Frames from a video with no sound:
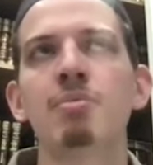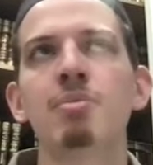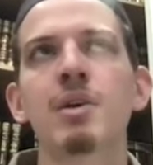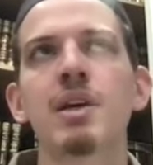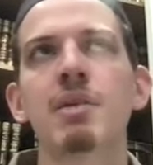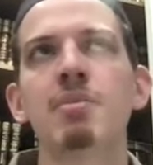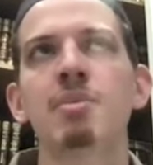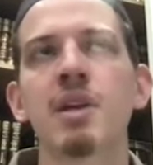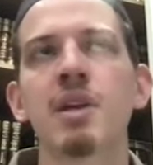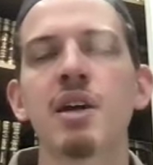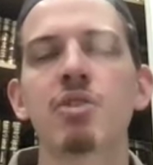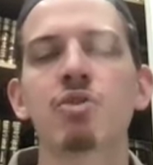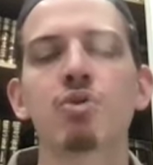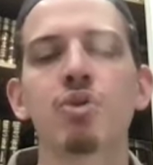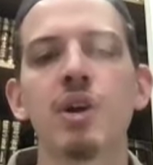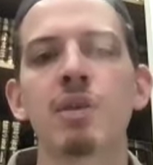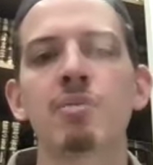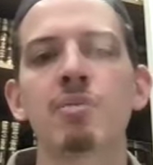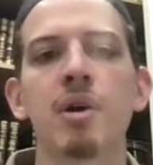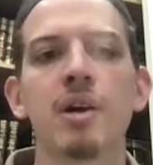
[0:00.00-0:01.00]
be
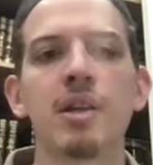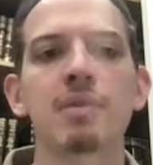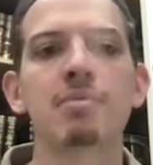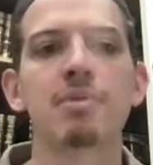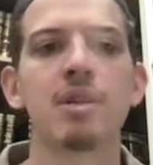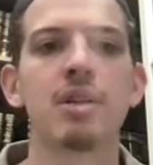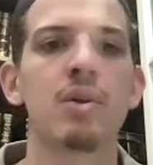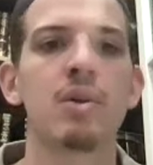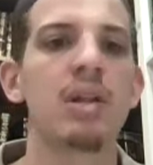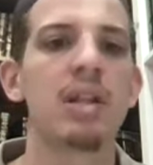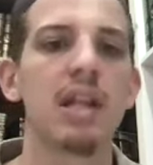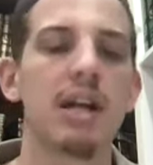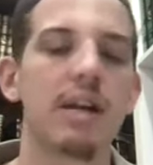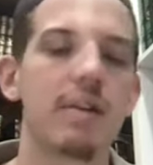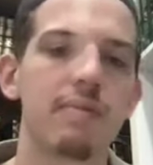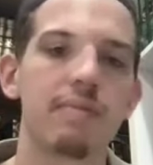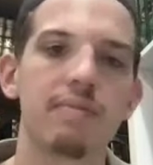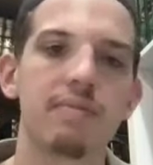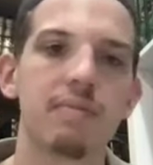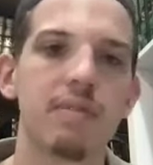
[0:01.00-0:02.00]
obligatory upon them to know
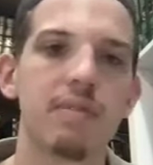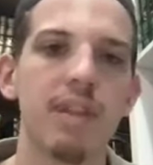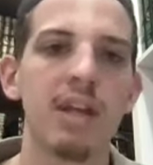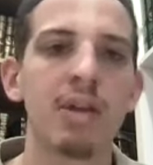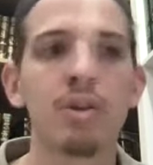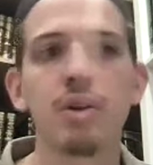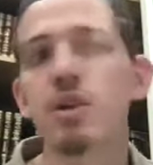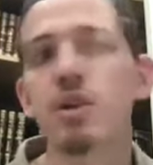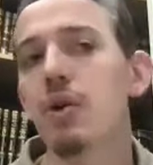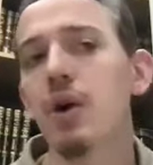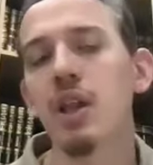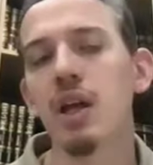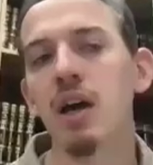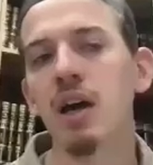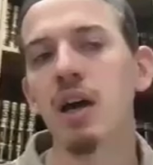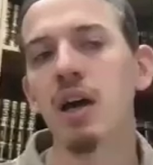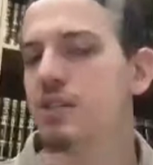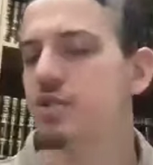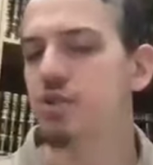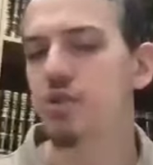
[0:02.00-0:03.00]
Allah. They could know
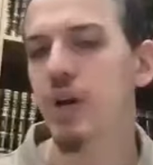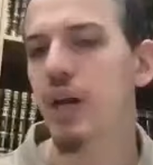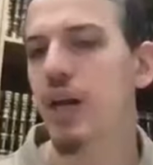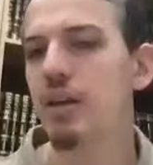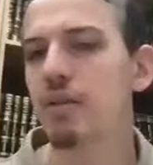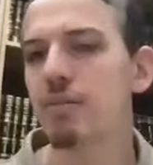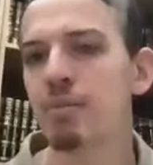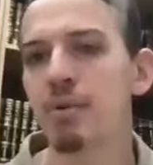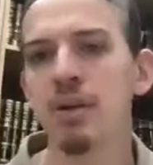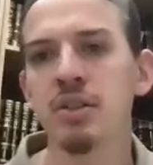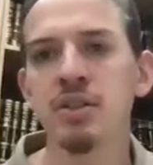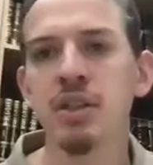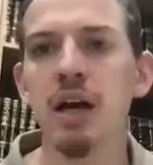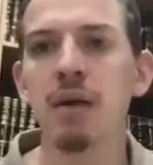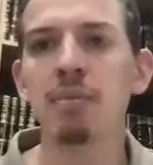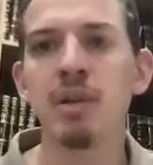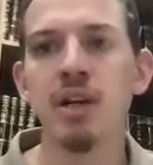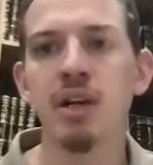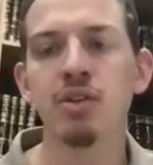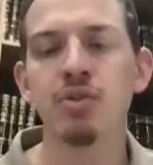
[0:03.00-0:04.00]
Allah, that's great, but that's
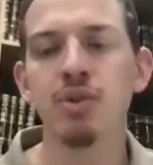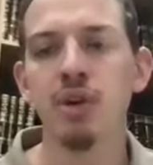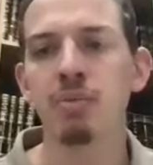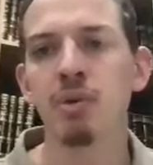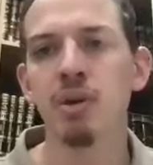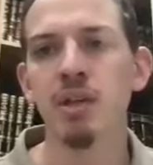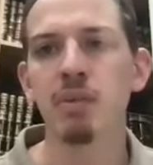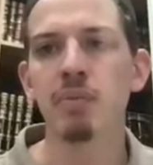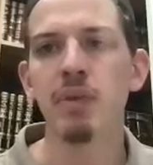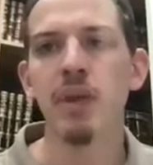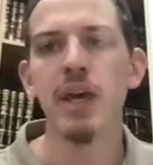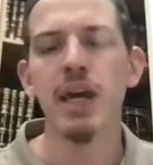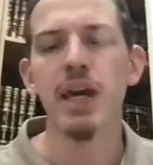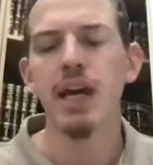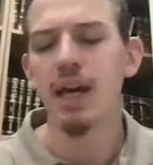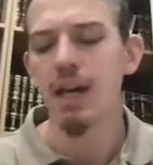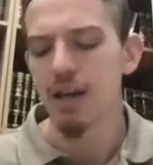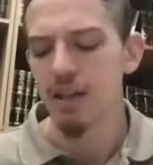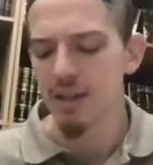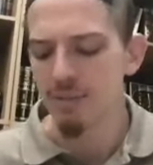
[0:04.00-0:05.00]
not obligatory upon them.
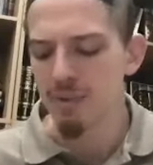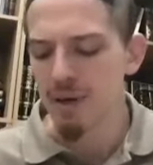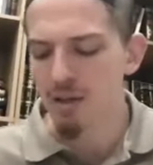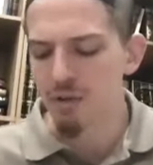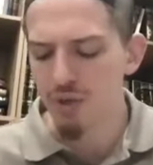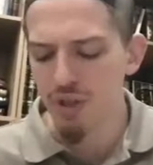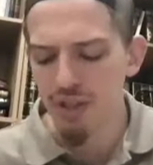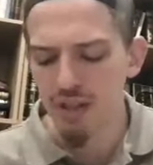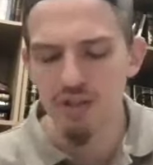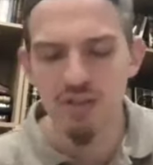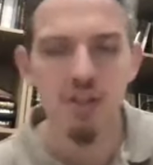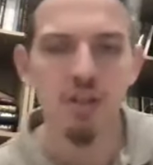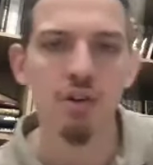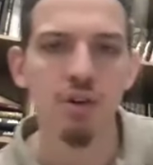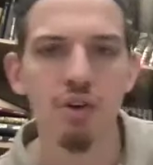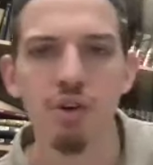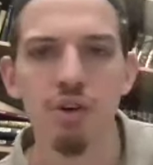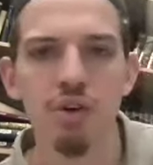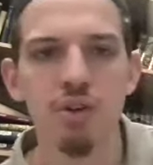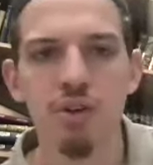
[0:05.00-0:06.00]
The Maturidis say,
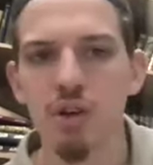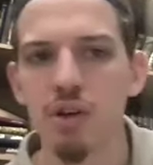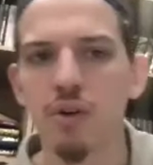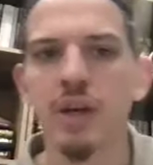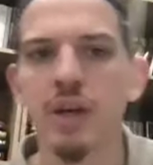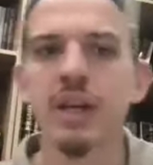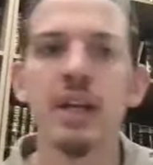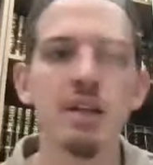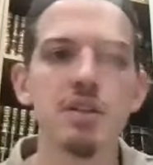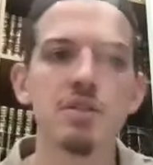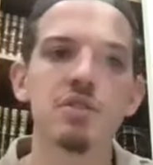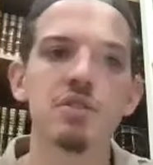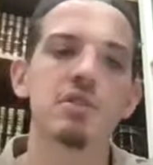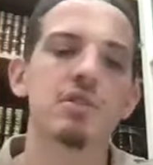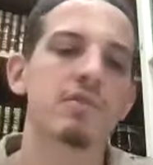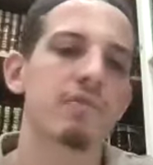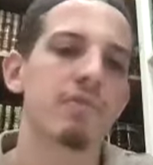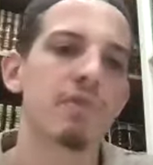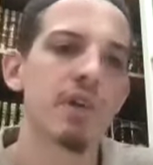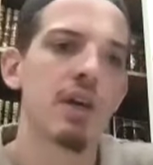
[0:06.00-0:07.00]
no, no, no, no, no, it
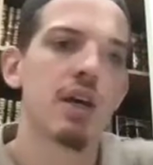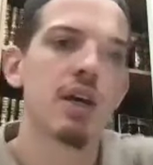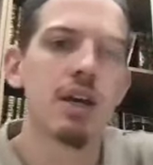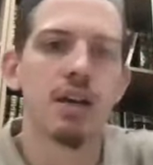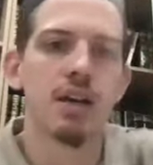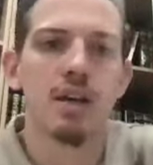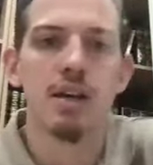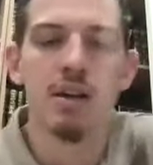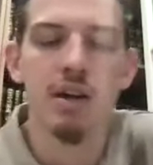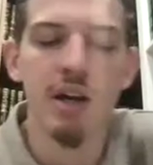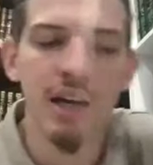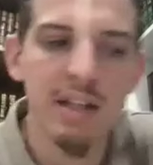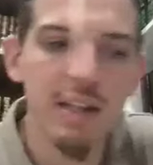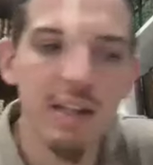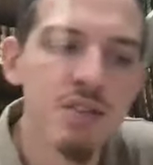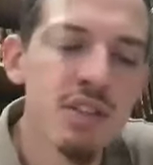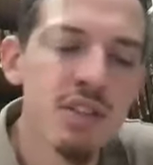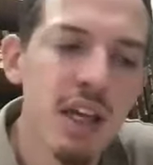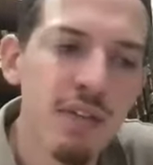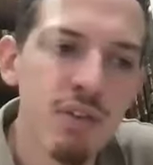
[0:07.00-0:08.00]
is.
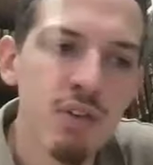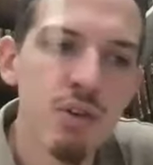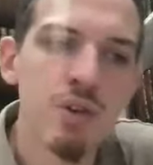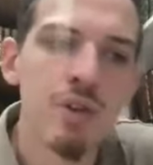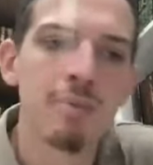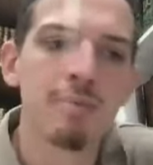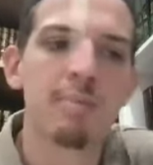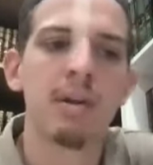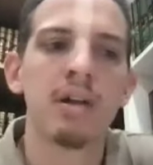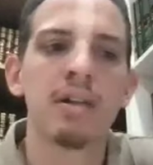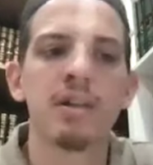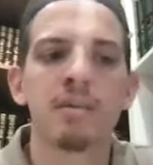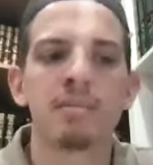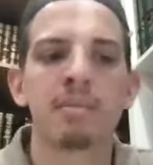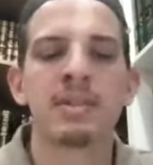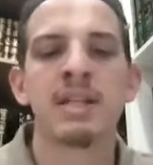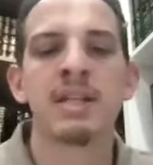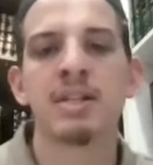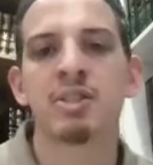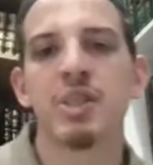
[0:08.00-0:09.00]
Allah's given you the
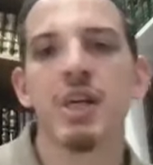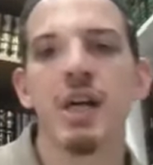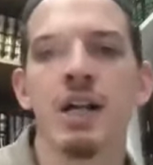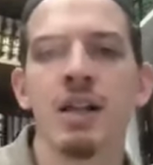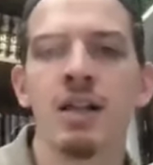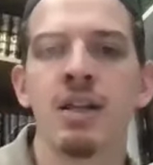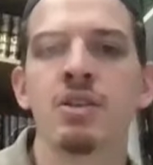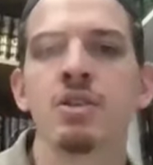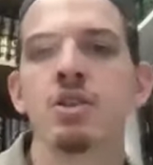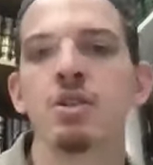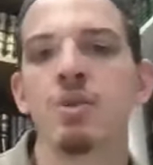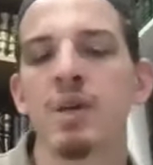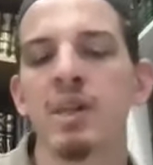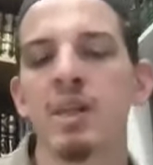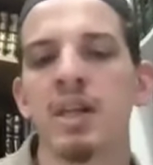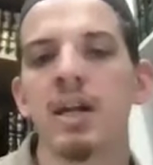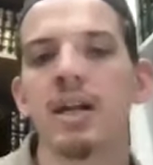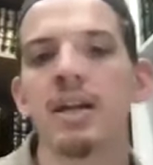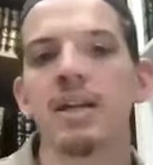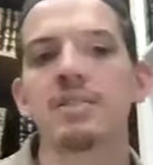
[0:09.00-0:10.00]
potentiality to know
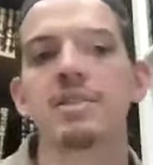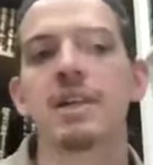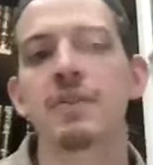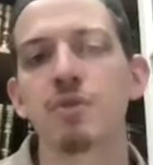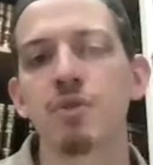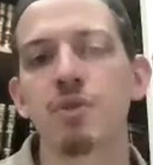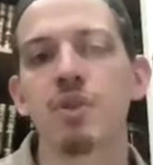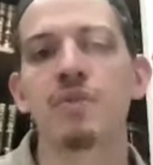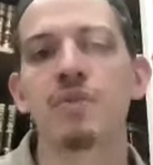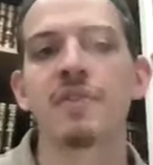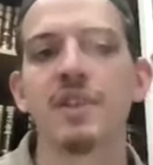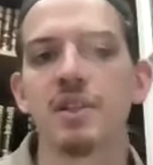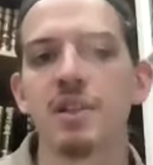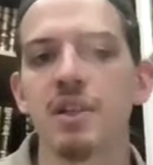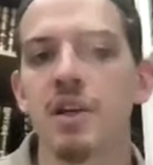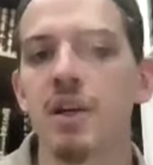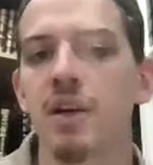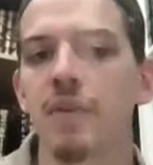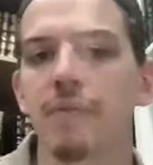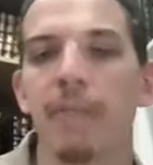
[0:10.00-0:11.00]
Allah. He's given you the
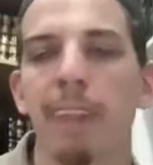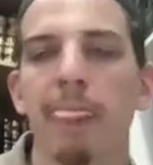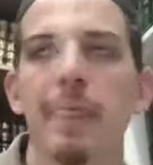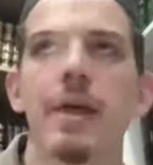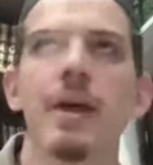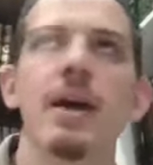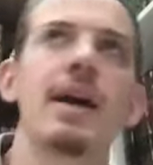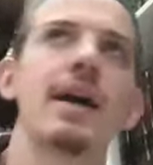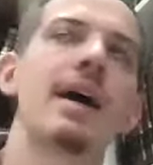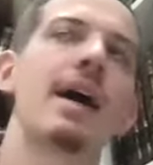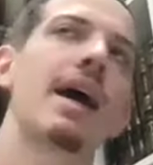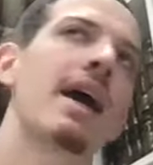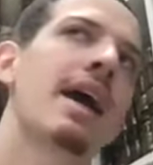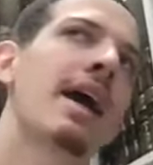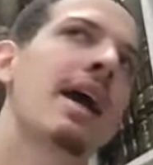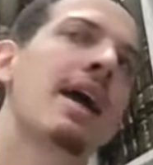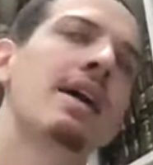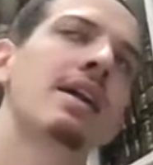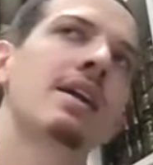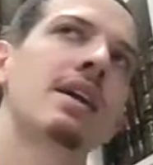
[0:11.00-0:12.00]
fitrah,
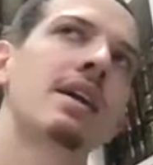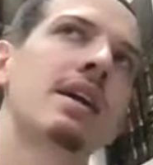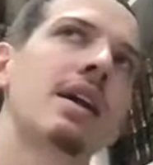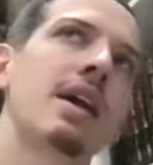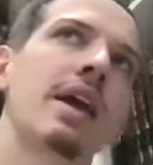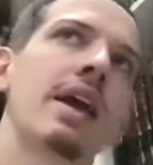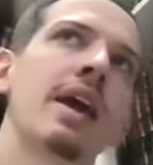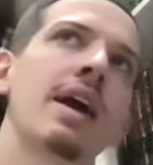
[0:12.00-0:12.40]
and He